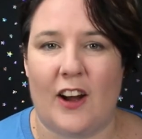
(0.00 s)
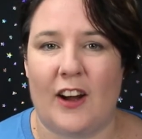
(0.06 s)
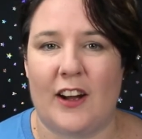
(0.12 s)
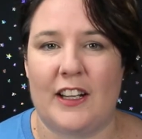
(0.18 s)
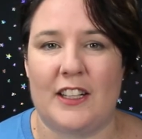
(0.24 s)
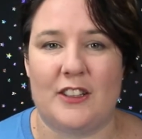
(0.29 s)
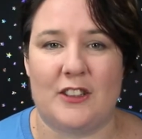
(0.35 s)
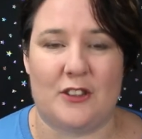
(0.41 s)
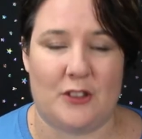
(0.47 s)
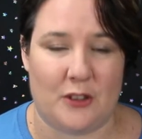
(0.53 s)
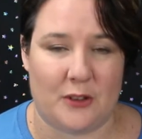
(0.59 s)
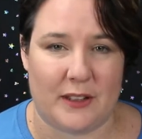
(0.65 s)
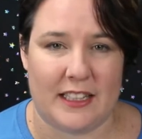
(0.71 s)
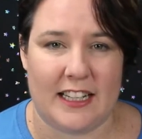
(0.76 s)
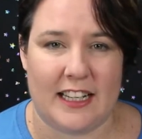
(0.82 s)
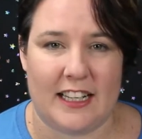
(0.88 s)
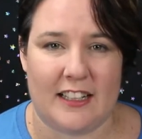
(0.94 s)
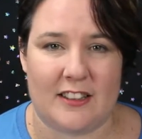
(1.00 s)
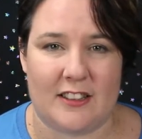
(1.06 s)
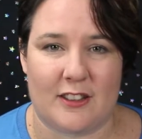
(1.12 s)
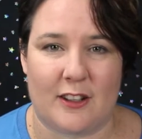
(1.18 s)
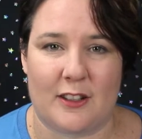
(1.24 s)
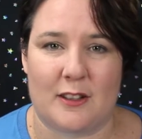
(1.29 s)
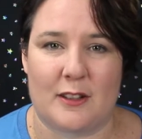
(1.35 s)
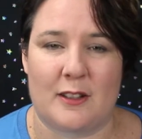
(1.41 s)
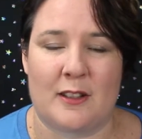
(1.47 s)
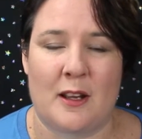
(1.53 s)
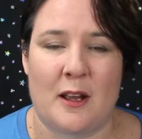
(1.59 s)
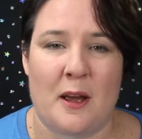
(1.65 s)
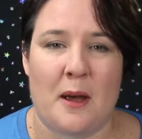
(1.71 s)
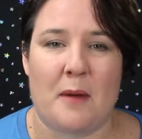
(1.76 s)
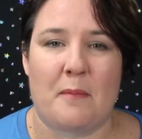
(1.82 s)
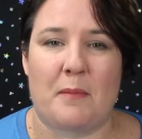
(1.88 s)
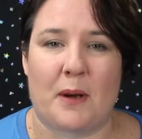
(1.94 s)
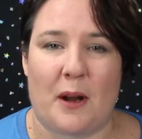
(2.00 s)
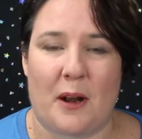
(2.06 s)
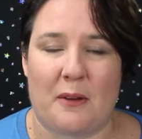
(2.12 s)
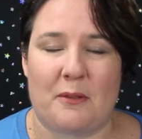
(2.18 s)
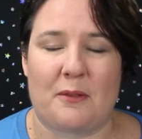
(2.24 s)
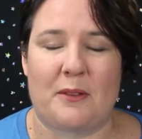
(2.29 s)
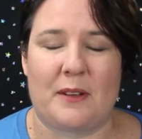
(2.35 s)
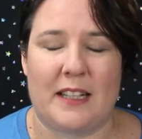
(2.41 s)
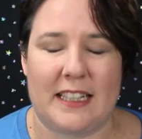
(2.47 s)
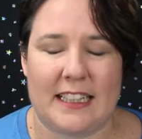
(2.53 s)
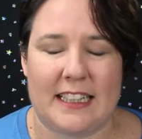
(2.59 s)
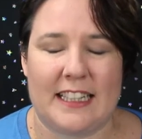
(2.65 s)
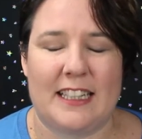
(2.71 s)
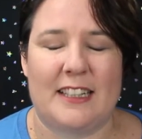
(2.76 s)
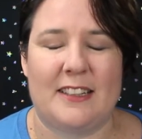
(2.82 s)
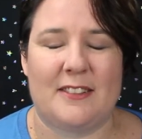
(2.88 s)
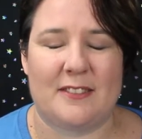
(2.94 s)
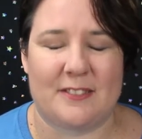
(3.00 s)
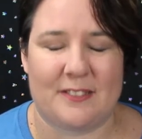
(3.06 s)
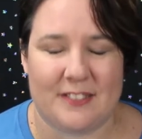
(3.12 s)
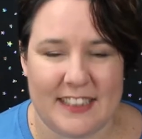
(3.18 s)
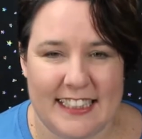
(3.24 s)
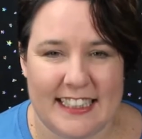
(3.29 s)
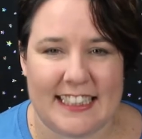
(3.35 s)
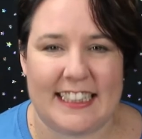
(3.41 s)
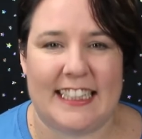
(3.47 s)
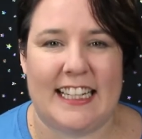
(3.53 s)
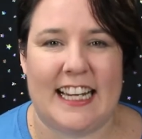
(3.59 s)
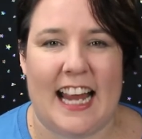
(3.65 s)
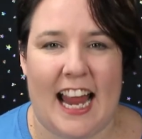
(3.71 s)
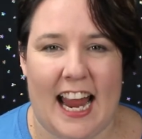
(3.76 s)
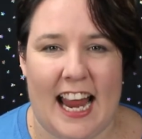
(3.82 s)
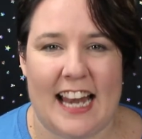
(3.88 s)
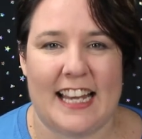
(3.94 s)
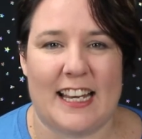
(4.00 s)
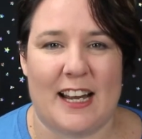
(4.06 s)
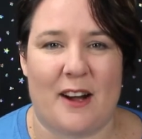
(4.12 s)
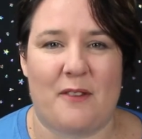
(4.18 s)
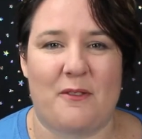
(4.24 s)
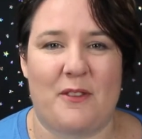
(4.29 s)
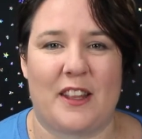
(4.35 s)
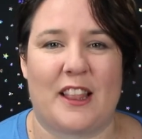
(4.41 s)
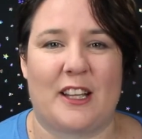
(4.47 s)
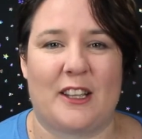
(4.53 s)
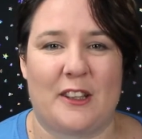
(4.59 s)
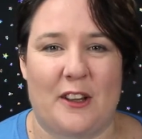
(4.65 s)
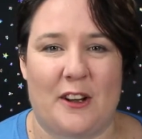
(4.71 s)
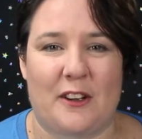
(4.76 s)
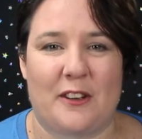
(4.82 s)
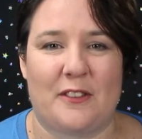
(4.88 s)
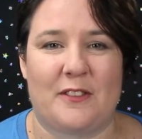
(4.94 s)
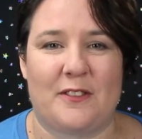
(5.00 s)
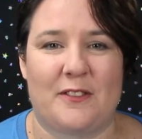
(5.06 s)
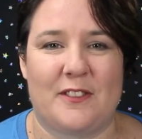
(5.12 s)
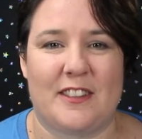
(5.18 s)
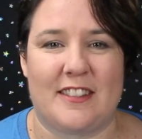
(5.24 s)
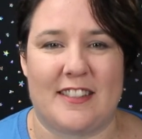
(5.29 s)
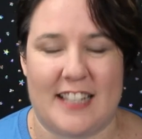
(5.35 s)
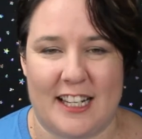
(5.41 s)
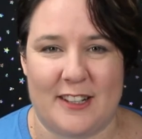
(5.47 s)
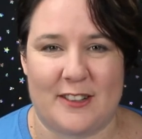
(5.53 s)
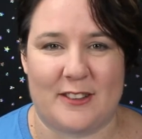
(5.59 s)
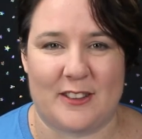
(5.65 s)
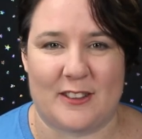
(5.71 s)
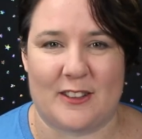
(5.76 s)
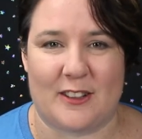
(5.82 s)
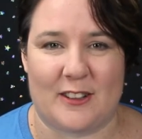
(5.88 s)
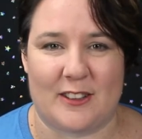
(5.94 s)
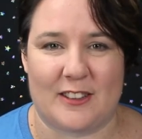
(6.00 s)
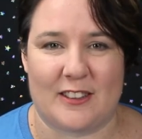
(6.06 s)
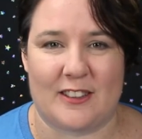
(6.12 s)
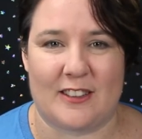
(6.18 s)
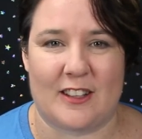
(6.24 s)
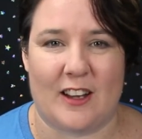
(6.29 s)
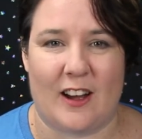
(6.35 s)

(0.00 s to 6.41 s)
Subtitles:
I enjoy knitting socks, but I really, really end up with a lot of single socks.